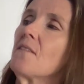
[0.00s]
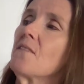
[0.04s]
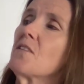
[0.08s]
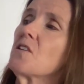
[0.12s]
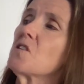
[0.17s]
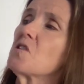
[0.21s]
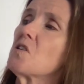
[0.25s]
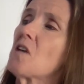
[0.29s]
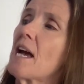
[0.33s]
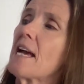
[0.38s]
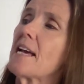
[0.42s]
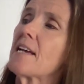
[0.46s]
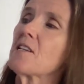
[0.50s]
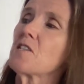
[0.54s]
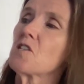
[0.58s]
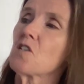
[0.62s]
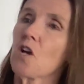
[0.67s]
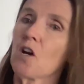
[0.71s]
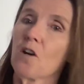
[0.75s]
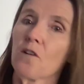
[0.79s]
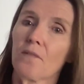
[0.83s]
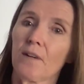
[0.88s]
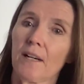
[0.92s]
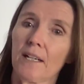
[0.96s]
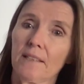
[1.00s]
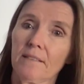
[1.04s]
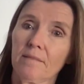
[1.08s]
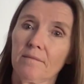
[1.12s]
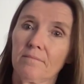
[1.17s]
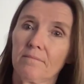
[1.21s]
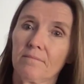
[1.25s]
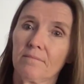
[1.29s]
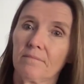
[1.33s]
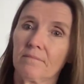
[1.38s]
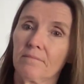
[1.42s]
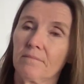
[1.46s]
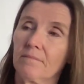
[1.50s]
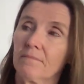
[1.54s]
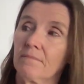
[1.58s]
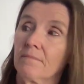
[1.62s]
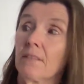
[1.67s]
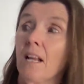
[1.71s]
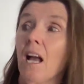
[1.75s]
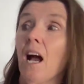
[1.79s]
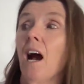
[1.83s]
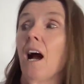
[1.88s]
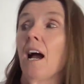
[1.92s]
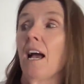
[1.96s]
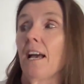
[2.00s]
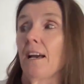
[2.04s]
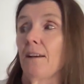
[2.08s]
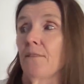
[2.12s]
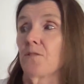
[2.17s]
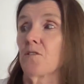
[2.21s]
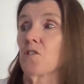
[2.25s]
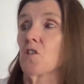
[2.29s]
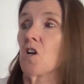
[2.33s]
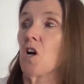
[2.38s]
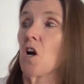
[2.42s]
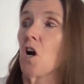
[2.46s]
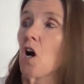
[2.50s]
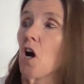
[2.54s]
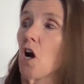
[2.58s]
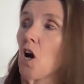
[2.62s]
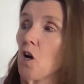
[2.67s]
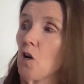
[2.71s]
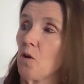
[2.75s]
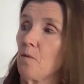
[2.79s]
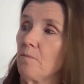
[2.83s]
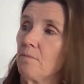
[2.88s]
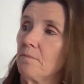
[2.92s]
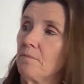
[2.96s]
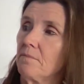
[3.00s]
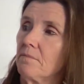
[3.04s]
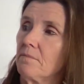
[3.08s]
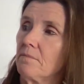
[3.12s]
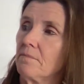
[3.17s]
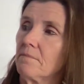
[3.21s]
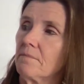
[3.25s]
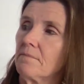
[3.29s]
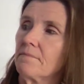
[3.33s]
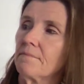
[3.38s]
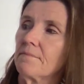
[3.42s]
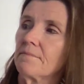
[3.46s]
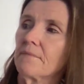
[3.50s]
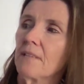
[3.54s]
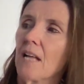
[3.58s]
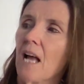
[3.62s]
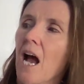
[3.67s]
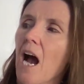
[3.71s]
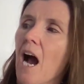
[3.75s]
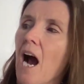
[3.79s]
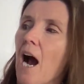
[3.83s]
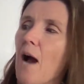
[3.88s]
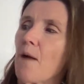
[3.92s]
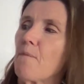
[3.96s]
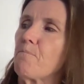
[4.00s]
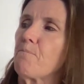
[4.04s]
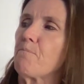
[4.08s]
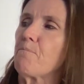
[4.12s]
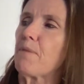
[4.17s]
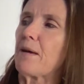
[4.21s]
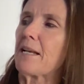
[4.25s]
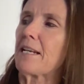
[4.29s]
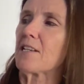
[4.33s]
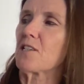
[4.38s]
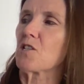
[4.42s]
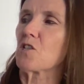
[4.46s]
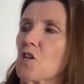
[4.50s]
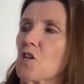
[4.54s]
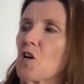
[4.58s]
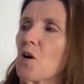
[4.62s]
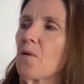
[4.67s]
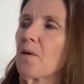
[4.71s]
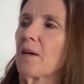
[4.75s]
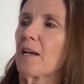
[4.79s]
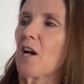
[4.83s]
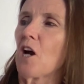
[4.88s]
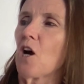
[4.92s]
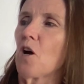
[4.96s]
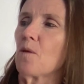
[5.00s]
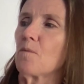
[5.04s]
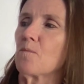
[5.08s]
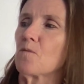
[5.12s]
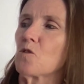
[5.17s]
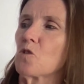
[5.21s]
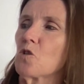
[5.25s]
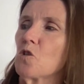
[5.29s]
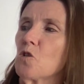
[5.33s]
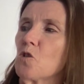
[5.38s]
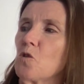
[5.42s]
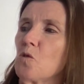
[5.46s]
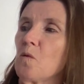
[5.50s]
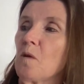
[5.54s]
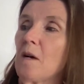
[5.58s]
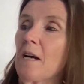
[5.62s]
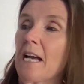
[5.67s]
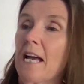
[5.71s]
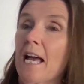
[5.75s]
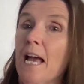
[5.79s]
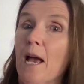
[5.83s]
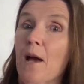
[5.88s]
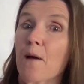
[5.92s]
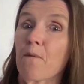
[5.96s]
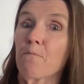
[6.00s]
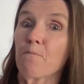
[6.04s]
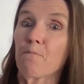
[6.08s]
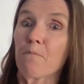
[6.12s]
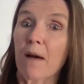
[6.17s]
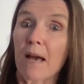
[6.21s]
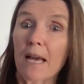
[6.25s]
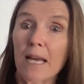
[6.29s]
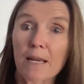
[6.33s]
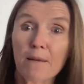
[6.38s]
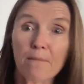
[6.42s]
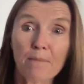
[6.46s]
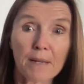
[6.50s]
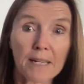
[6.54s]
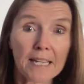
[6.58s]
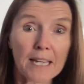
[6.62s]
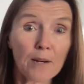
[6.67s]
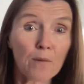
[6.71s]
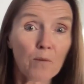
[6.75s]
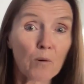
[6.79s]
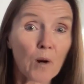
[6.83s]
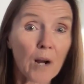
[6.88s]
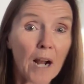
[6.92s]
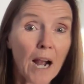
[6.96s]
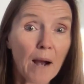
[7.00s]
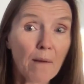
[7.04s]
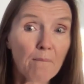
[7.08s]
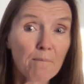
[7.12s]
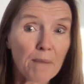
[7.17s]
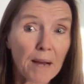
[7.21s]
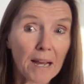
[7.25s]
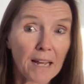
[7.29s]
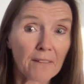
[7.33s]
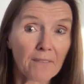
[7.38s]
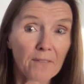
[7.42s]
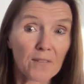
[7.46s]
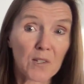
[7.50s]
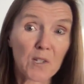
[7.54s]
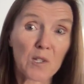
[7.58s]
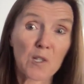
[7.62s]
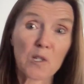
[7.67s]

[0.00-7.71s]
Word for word: The day is over. I have to go home. I bet going home too. Maybe it will come back for